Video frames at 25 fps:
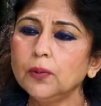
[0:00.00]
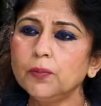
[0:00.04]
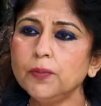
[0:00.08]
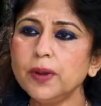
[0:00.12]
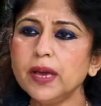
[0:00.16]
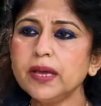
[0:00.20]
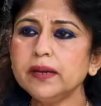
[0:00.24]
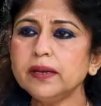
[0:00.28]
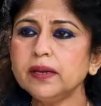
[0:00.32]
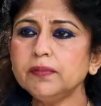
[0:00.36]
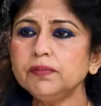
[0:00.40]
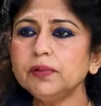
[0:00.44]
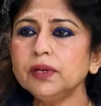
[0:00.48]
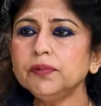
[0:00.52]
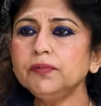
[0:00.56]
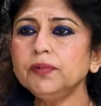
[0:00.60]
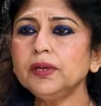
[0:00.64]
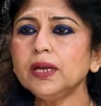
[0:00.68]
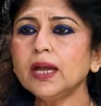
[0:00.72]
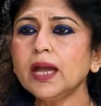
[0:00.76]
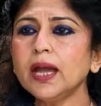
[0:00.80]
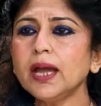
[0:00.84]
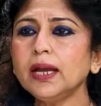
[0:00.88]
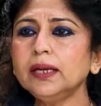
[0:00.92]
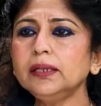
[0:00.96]
Wherever
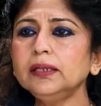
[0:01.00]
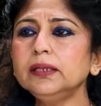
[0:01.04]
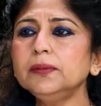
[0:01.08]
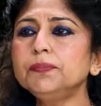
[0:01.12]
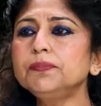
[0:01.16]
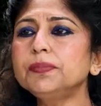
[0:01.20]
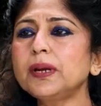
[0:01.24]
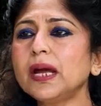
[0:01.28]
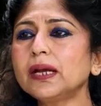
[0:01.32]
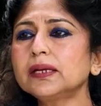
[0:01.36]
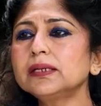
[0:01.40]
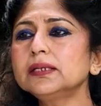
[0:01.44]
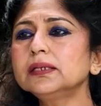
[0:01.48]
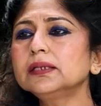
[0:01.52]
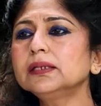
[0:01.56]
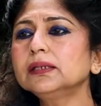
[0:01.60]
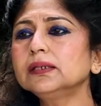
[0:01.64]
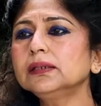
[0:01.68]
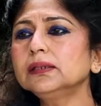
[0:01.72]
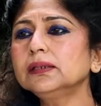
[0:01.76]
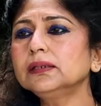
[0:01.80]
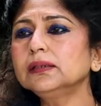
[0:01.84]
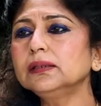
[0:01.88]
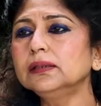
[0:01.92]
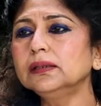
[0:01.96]
we had the
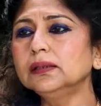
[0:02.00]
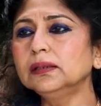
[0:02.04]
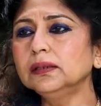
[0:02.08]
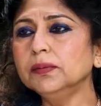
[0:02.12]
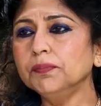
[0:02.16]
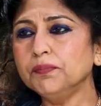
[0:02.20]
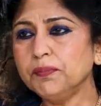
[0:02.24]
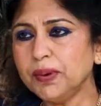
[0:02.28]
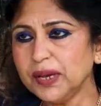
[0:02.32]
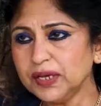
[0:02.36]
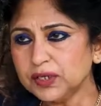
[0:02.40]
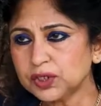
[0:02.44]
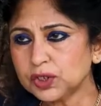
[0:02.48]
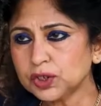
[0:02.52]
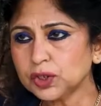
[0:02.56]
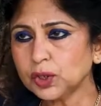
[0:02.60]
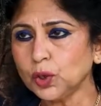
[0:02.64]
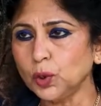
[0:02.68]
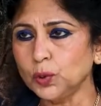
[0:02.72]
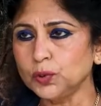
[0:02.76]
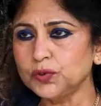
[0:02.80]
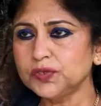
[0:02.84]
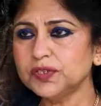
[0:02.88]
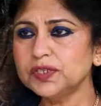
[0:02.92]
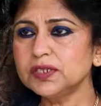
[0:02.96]
practical based
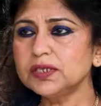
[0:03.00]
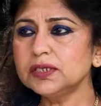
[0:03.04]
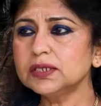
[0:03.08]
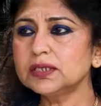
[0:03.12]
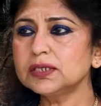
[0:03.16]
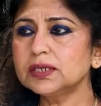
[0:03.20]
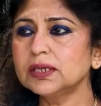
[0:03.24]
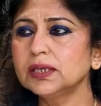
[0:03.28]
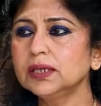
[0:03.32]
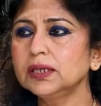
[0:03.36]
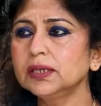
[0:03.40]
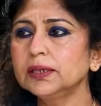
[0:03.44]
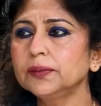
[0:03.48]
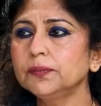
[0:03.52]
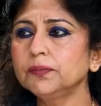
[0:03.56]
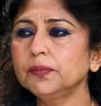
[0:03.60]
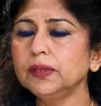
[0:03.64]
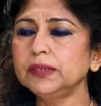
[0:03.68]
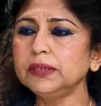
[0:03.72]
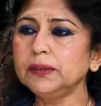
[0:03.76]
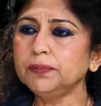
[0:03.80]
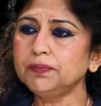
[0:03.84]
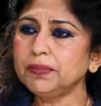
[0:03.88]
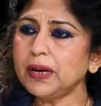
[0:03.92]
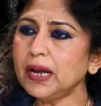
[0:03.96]
courses
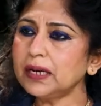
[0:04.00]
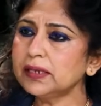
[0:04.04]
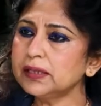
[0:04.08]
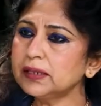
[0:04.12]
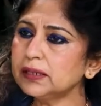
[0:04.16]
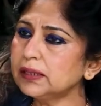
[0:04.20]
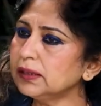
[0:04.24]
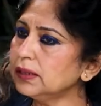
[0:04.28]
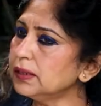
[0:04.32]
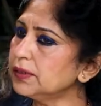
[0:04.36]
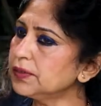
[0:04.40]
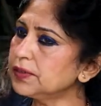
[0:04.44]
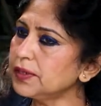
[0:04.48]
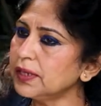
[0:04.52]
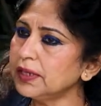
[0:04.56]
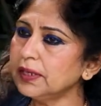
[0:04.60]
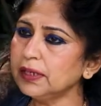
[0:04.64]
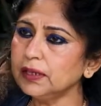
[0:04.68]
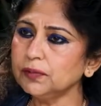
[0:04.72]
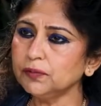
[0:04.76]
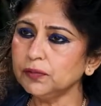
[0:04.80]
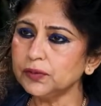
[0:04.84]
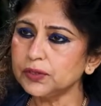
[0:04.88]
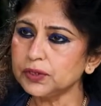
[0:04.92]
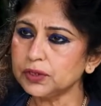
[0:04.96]
where the practical
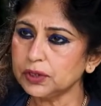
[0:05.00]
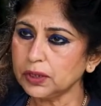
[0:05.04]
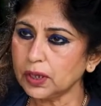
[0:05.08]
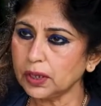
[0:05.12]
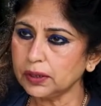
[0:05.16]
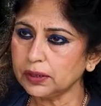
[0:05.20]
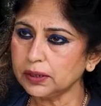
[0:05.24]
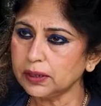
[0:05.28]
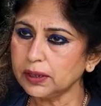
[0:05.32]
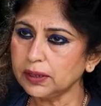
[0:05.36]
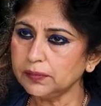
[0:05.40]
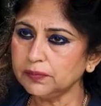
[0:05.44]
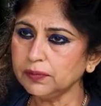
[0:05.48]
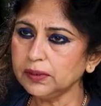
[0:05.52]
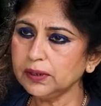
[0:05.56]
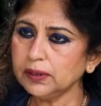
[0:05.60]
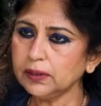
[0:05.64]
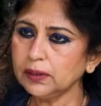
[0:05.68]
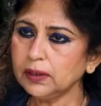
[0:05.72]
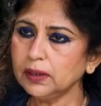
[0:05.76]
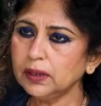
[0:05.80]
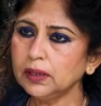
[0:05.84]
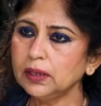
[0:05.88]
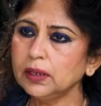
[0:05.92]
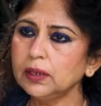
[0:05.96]
training was not
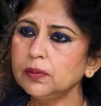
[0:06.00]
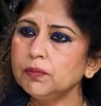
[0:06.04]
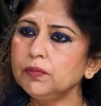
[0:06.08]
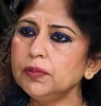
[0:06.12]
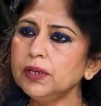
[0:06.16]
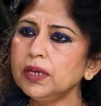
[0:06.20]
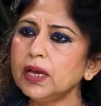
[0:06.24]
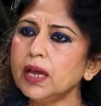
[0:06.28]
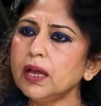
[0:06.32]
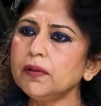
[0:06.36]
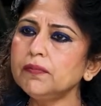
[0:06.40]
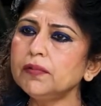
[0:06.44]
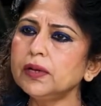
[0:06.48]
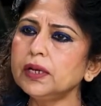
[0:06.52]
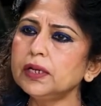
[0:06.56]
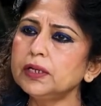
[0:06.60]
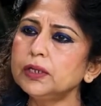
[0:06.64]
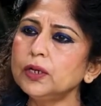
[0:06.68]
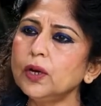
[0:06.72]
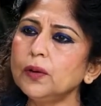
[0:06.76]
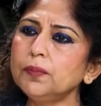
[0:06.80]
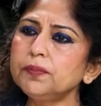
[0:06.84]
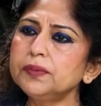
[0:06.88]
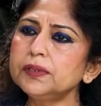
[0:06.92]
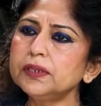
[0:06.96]
given, we have
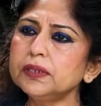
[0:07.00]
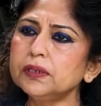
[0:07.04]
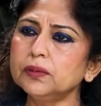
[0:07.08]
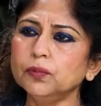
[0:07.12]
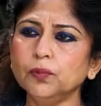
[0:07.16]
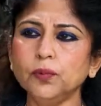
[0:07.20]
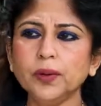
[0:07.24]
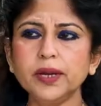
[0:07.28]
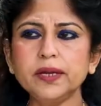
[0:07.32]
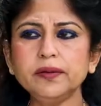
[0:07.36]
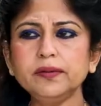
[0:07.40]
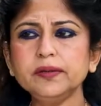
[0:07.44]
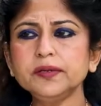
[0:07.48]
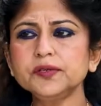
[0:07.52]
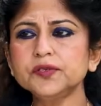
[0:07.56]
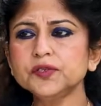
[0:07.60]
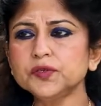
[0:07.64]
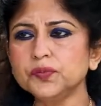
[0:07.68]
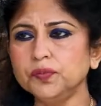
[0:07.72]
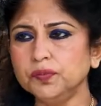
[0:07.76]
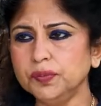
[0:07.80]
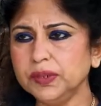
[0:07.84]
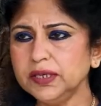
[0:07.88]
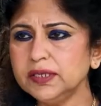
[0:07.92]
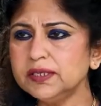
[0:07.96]
adopted
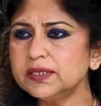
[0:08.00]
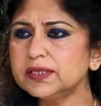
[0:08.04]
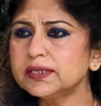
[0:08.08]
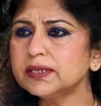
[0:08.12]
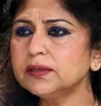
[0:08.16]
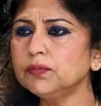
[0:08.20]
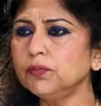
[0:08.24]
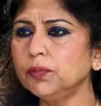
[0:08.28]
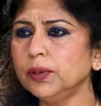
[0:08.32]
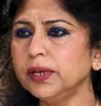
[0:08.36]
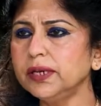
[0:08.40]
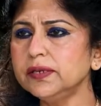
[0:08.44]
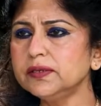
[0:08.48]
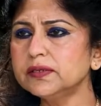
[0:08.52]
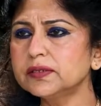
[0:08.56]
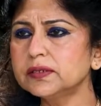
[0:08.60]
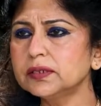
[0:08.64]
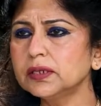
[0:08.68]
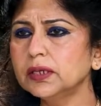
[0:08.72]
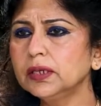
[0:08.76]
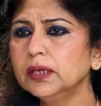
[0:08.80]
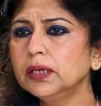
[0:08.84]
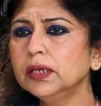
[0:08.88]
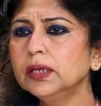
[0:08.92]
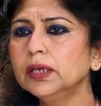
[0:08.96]
various means and
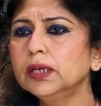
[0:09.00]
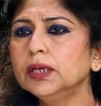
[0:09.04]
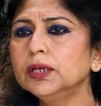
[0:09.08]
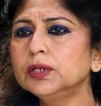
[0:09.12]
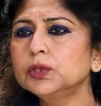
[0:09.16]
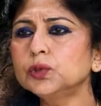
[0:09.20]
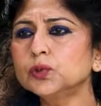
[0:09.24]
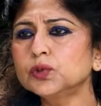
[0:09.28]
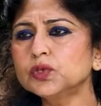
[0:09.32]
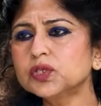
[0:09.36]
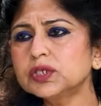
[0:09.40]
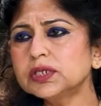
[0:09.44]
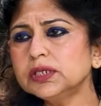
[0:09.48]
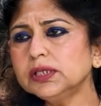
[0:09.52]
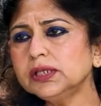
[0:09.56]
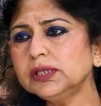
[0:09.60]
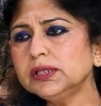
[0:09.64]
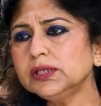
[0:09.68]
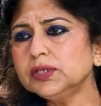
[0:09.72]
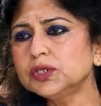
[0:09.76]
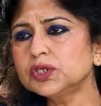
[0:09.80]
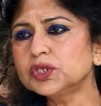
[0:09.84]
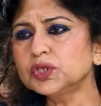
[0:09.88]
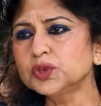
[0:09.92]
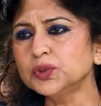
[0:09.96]
ways to skill
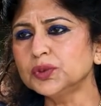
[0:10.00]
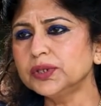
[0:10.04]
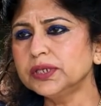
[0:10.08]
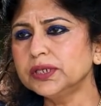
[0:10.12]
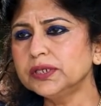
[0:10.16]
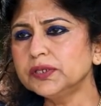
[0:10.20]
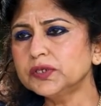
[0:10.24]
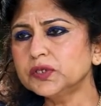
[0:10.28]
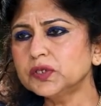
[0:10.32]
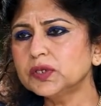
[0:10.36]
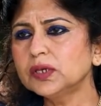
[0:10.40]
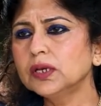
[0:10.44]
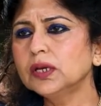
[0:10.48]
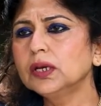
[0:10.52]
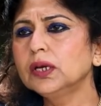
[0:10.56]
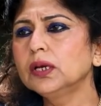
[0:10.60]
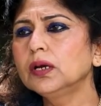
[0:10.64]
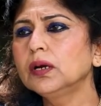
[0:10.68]
the students